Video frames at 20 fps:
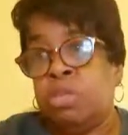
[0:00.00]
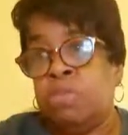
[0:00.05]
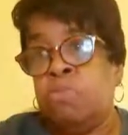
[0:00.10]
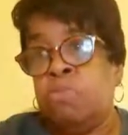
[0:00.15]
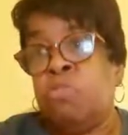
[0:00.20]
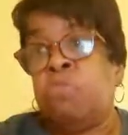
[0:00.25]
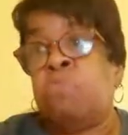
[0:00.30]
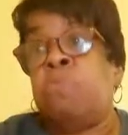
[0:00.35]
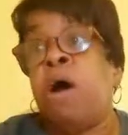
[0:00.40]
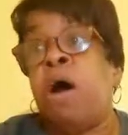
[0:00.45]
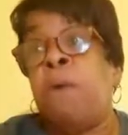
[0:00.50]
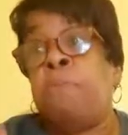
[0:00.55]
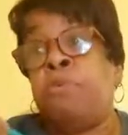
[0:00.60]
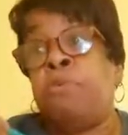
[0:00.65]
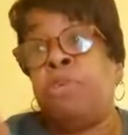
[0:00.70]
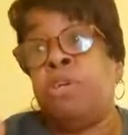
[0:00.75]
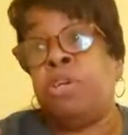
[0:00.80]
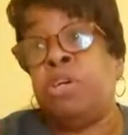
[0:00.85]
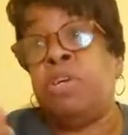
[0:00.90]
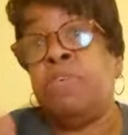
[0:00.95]
most
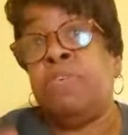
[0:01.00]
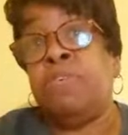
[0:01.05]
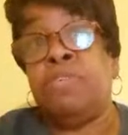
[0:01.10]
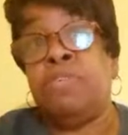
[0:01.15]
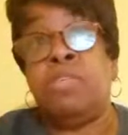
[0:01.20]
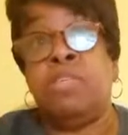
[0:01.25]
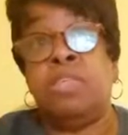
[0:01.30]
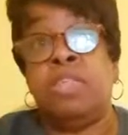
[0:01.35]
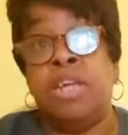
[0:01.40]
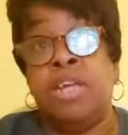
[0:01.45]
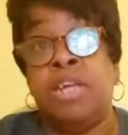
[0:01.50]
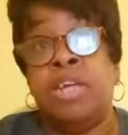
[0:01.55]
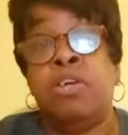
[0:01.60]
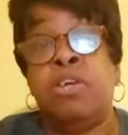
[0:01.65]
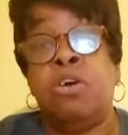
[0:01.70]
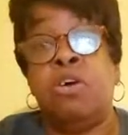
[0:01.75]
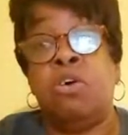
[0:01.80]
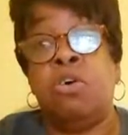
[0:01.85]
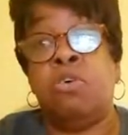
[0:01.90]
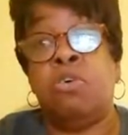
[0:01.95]
popular of the synthetic
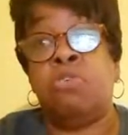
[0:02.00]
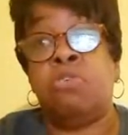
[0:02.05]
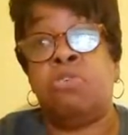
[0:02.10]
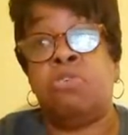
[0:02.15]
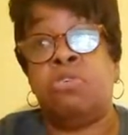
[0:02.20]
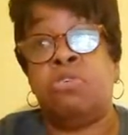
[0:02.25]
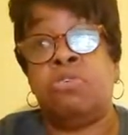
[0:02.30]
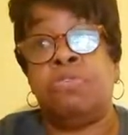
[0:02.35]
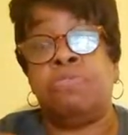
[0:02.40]
yarns.